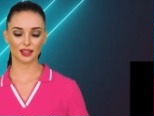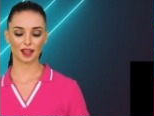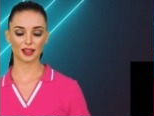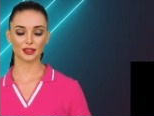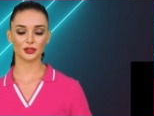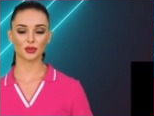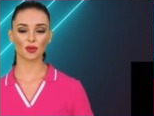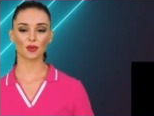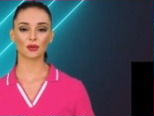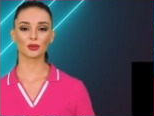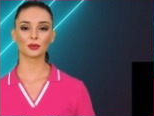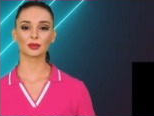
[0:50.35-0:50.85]

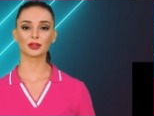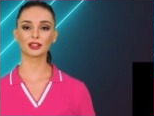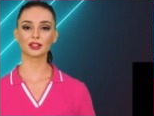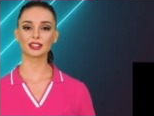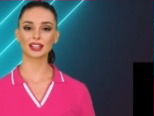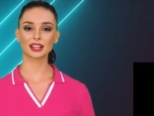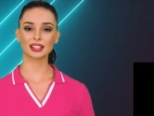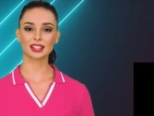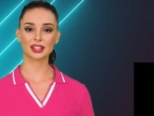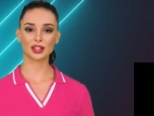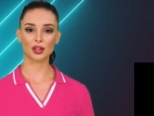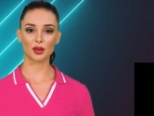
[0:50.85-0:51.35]
along with
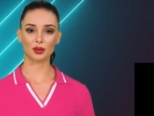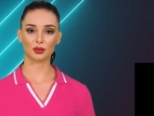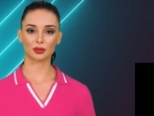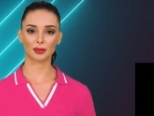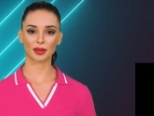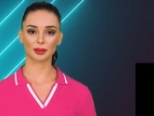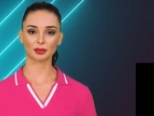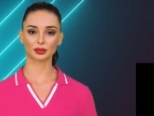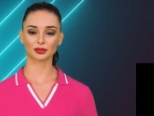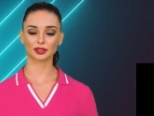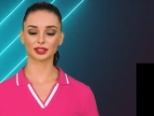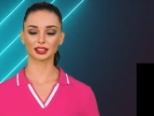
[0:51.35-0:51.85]
plenty of
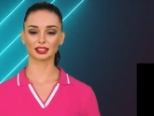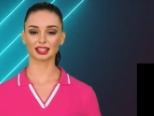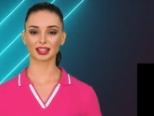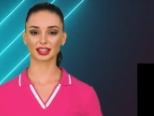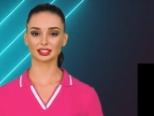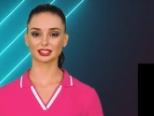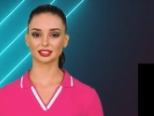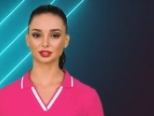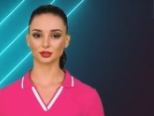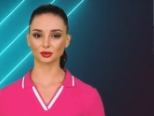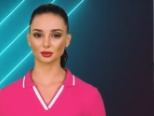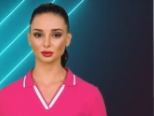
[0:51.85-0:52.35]
memory
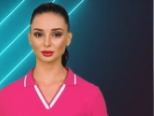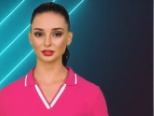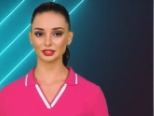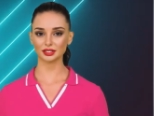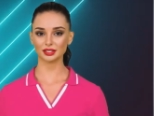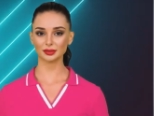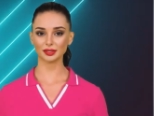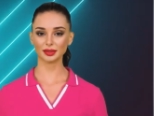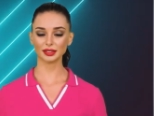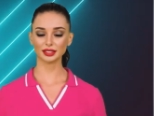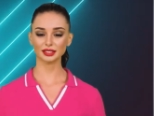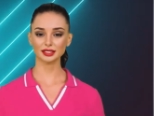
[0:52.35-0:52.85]
and storage
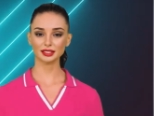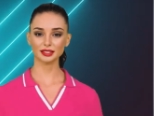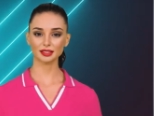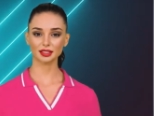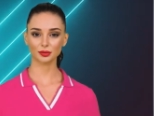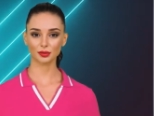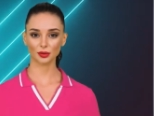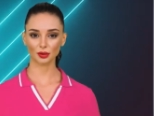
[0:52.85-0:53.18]
space